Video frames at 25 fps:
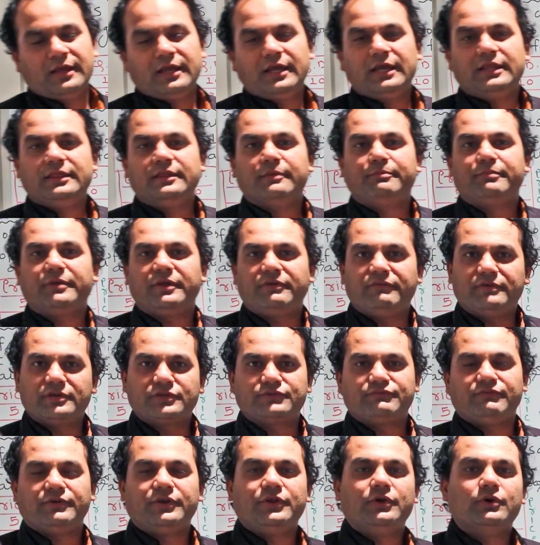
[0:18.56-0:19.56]
In the
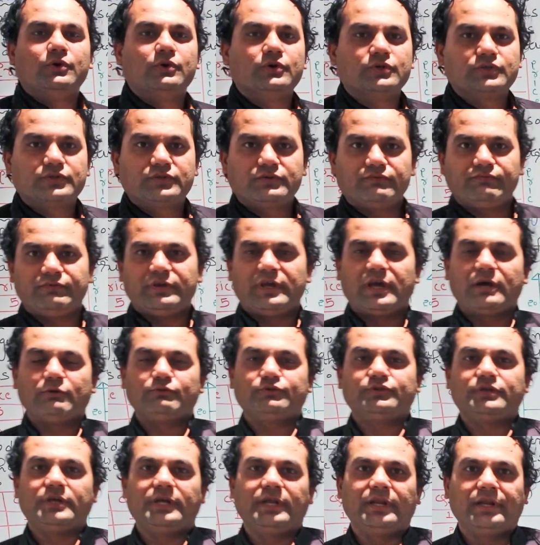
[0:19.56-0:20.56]
previous videos, we
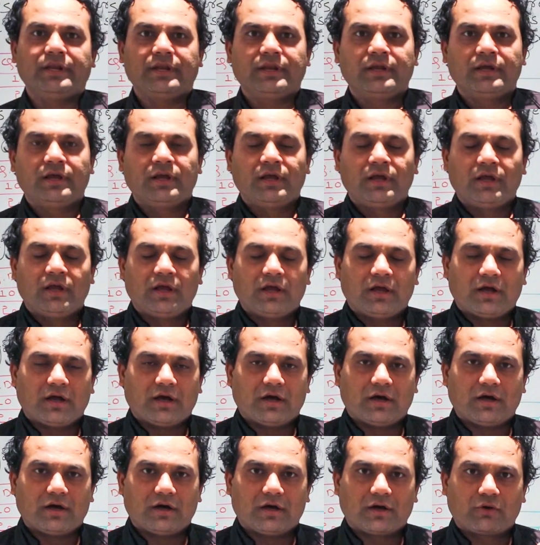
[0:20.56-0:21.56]
have seen
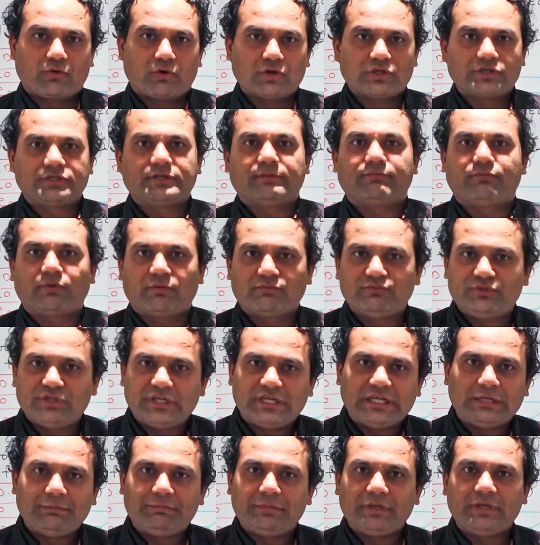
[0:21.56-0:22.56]
concept of
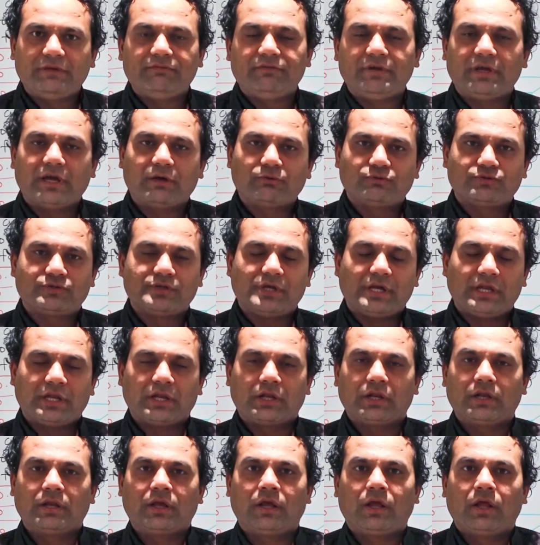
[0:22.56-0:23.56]
GDP, we have
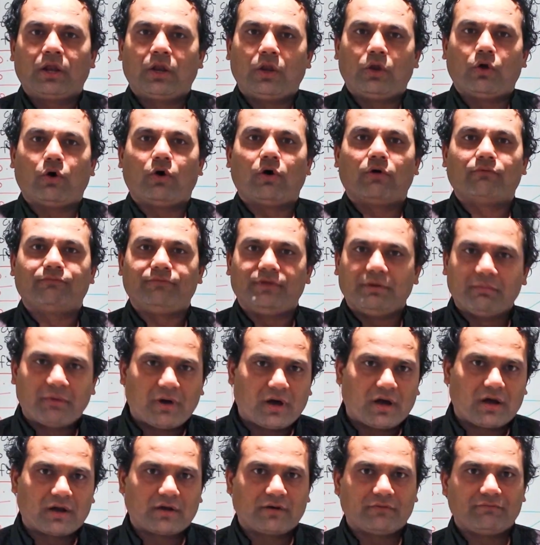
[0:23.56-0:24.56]
seen law of
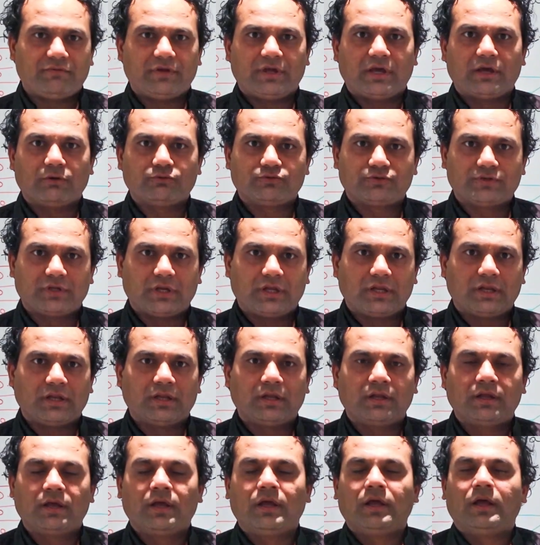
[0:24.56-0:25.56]
demand, we have
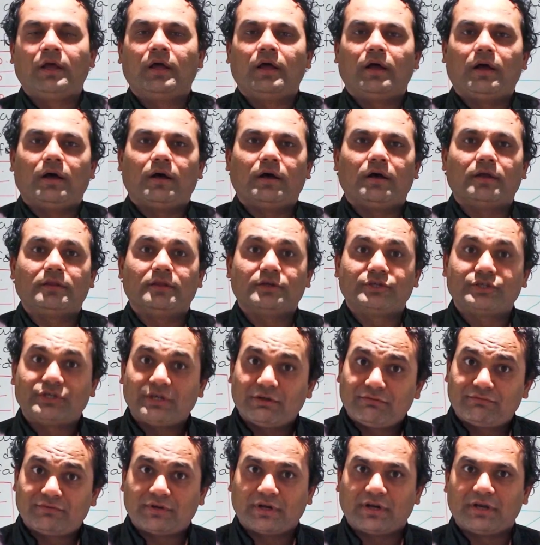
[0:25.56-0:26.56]
seen the
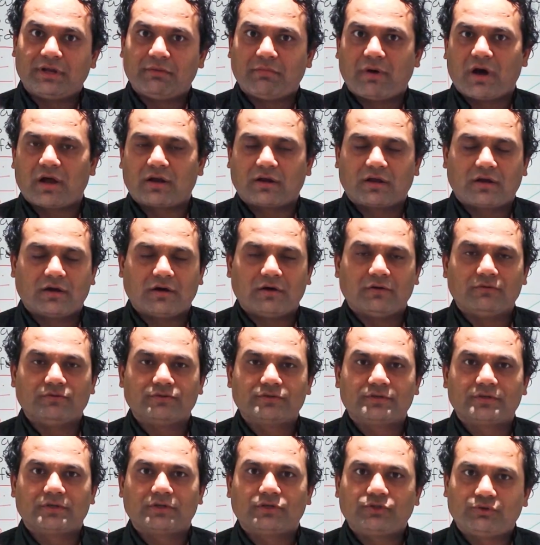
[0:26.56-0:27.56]
shift in demand
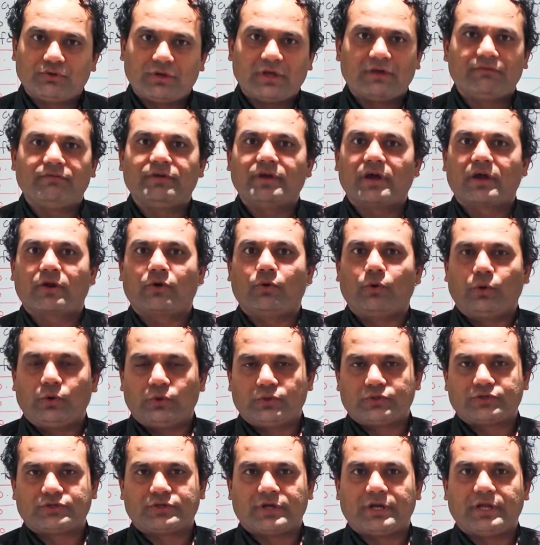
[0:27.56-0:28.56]
curves. Today we are going
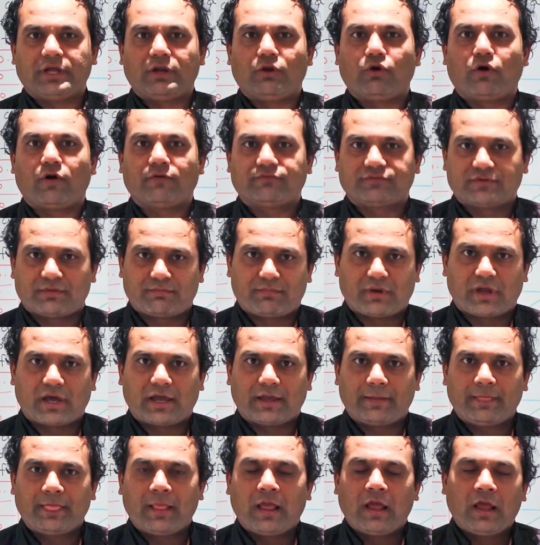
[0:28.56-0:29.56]
to study law of
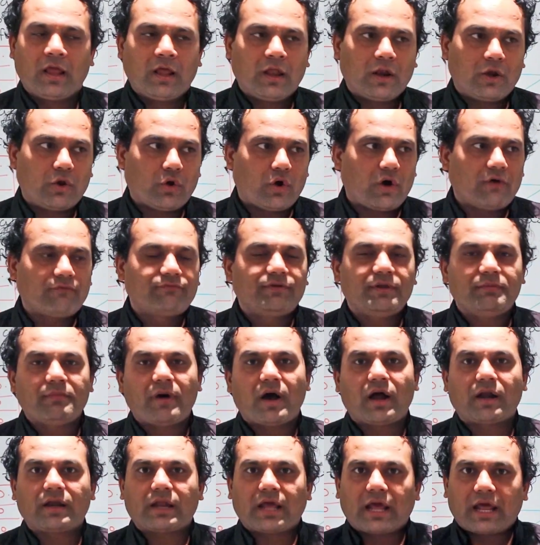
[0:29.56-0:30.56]
supply. Law of
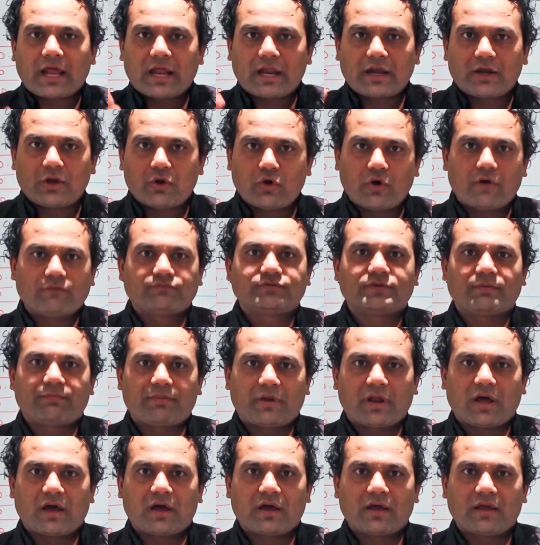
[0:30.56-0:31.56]
demand and law of
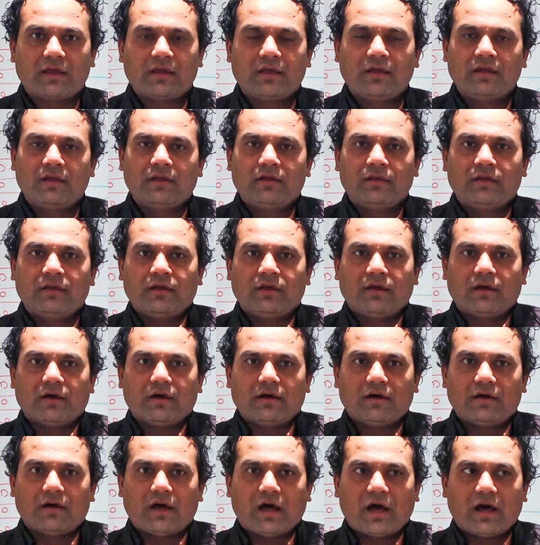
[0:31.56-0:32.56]
supply
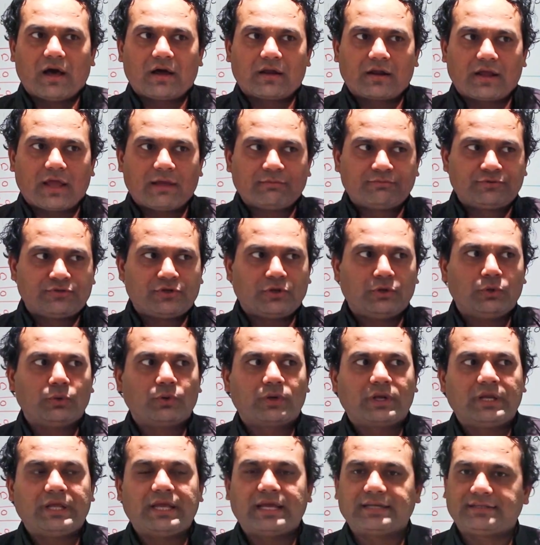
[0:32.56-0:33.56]
are
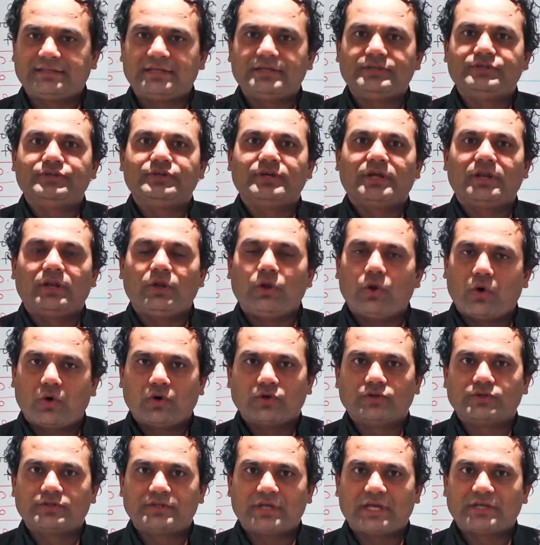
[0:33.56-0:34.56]
absolutely essential
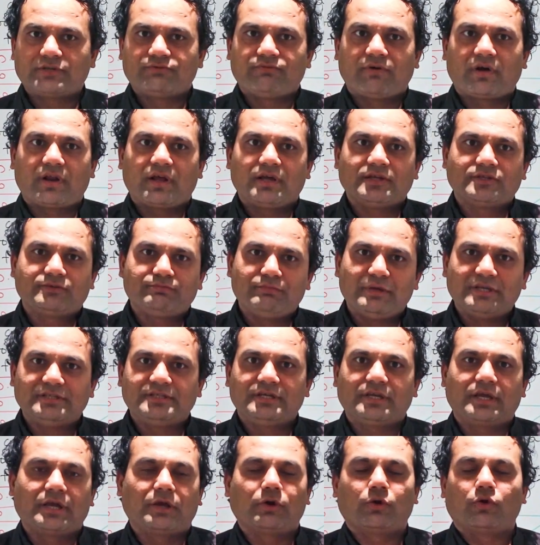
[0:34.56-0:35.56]
laws as far as
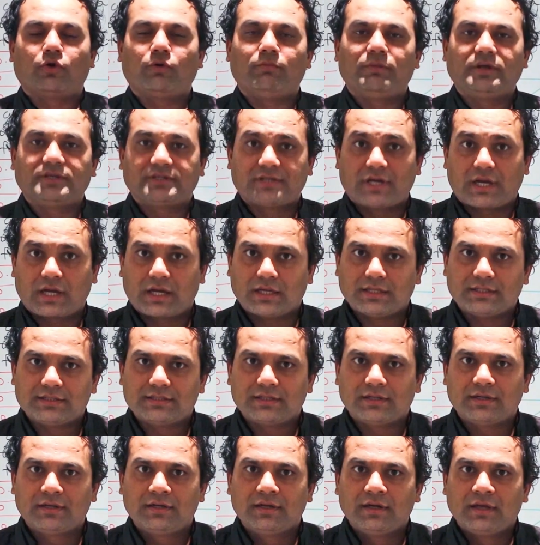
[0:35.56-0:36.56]
basic economics are
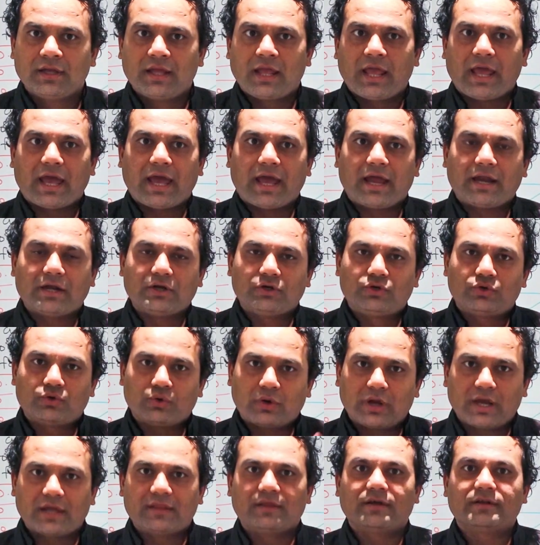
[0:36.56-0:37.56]
concerned, and
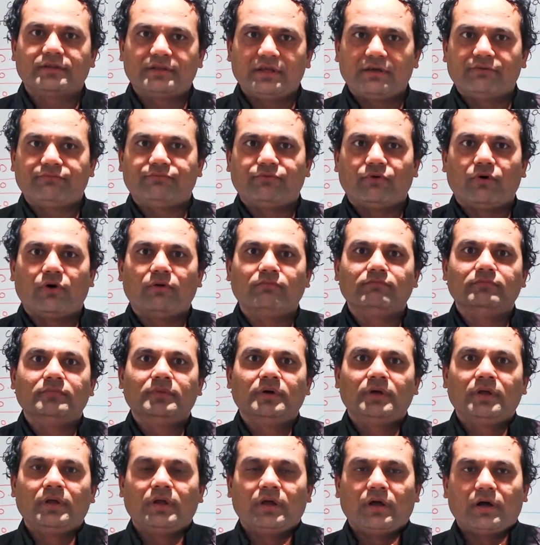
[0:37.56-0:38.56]
together they
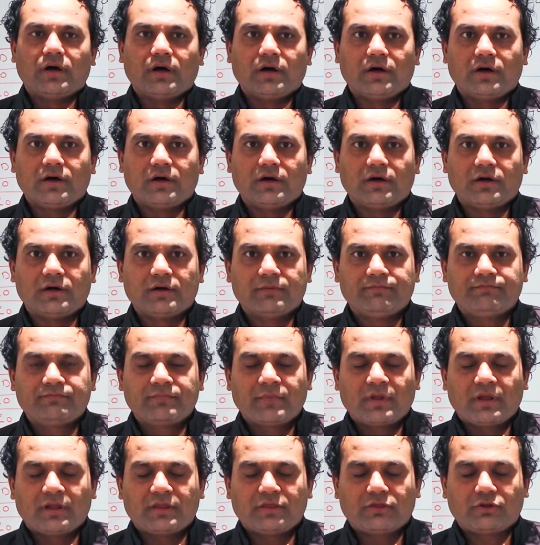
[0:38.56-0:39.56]
form
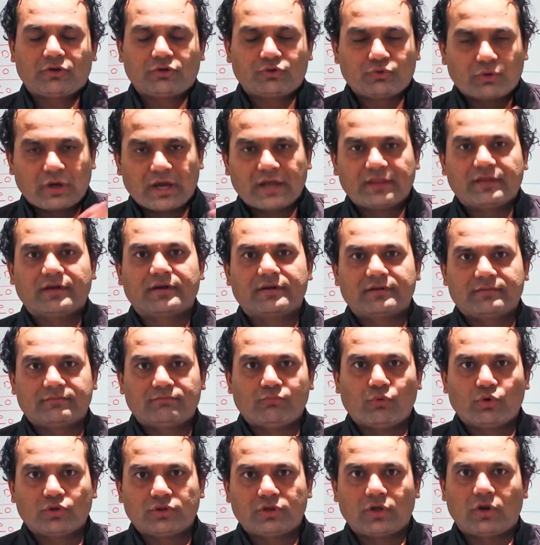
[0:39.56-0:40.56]
together
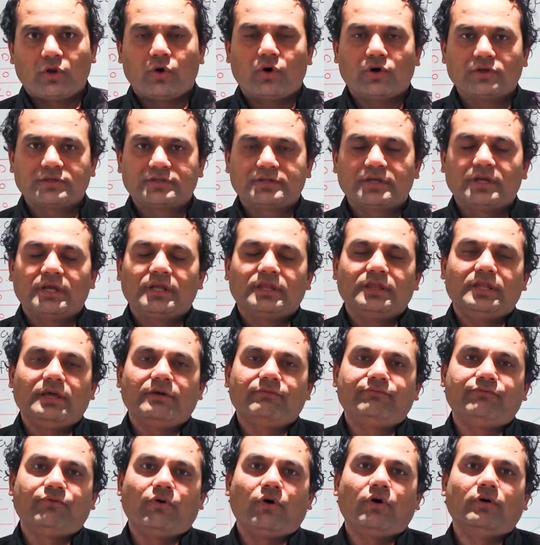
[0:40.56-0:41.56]
both the laws
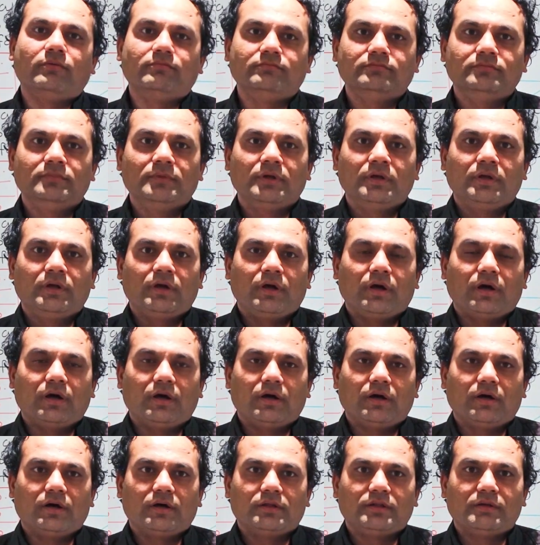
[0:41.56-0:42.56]
they form
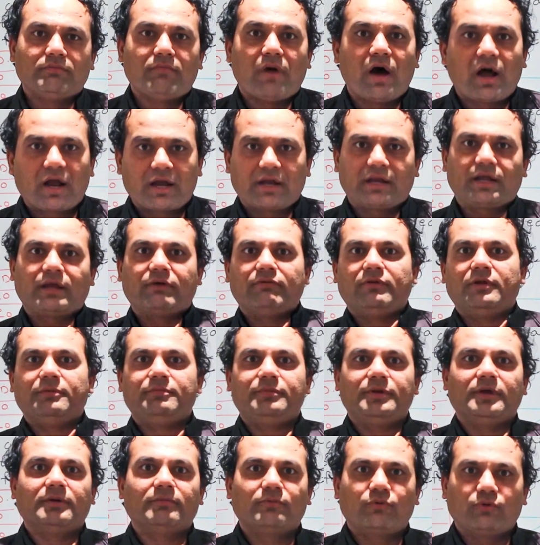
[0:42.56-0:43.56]
the market
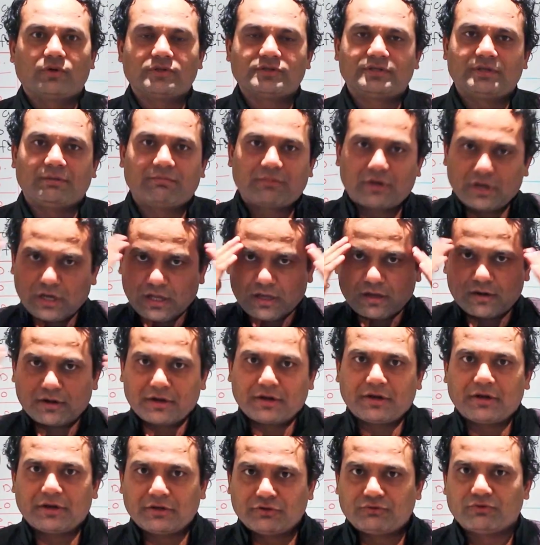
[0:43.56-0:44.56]
equilibrium concept
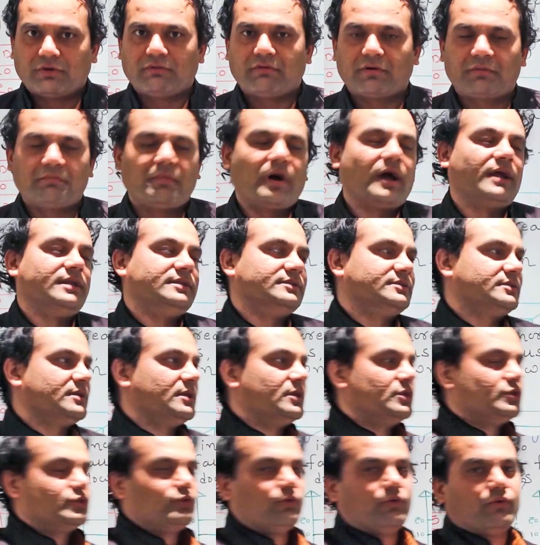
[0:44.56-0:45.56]
clearly into our minds.
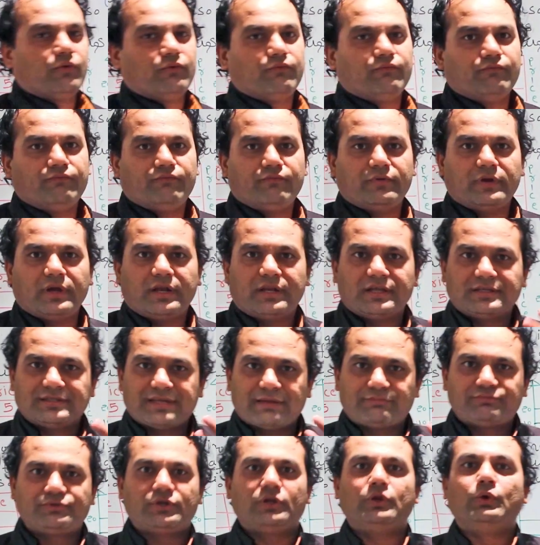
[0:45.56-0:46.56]
So it is
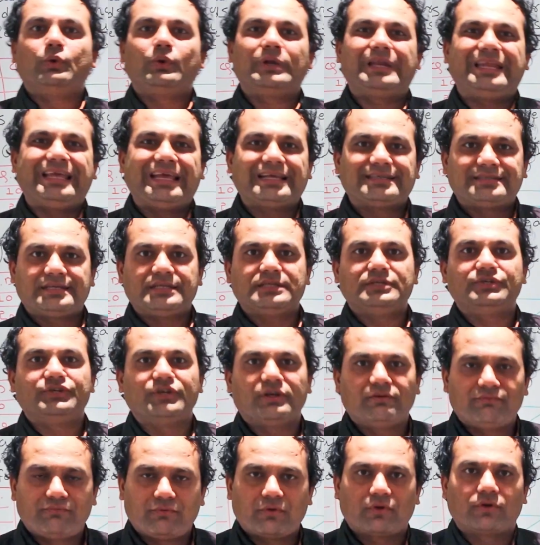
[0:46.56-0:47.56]
absolutely
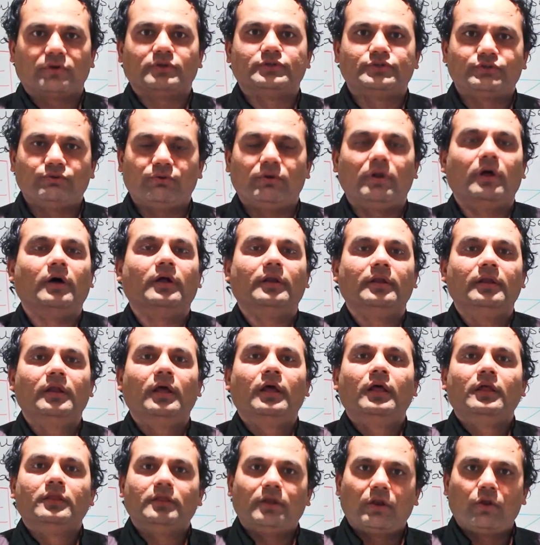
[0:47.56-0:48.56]
essential for us to learn
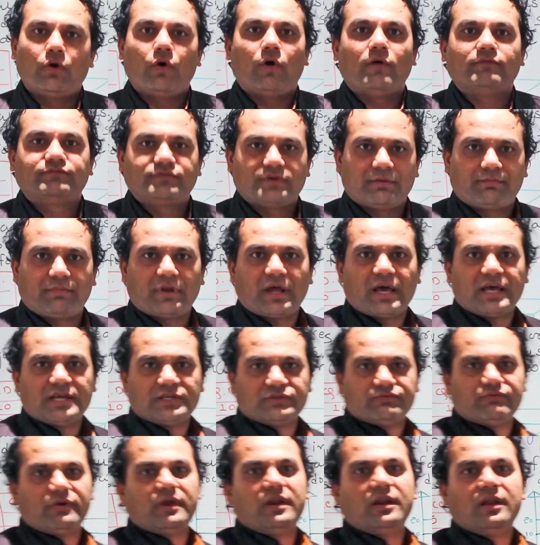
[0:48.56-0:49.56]
the law of supply
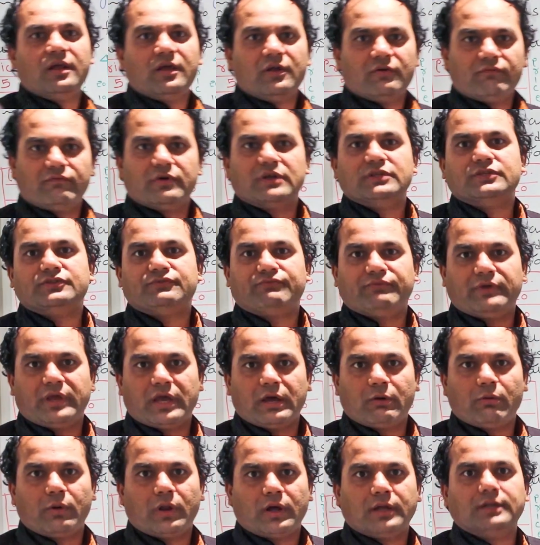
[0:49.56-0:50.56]
as well once we
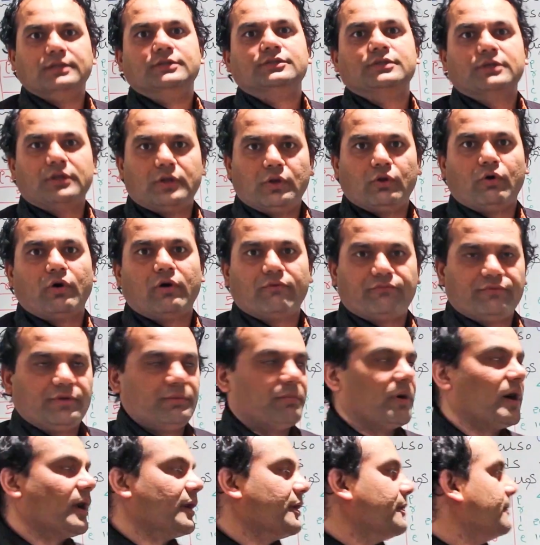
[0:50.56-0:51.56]
have learned law of
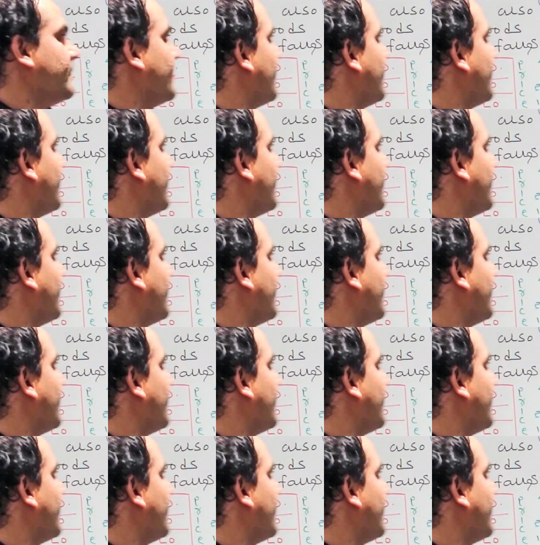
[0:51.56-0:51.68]
demand.